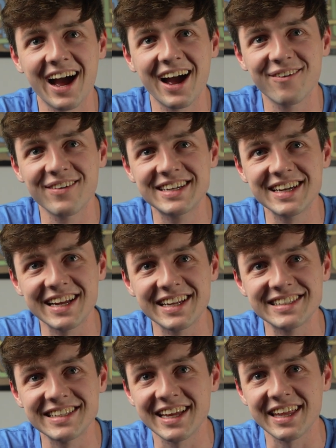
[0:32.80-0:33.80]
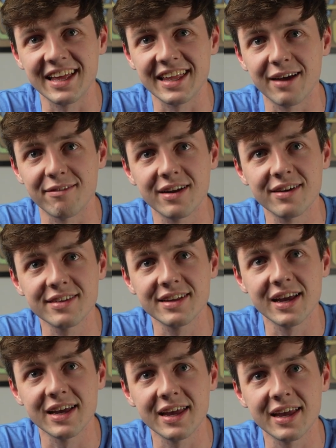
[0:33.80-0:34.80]
I wish I could say it like that, but I don't
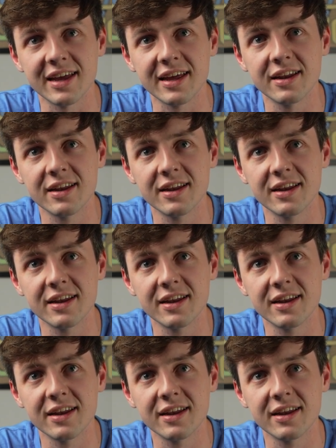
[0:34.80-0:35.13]
think I can.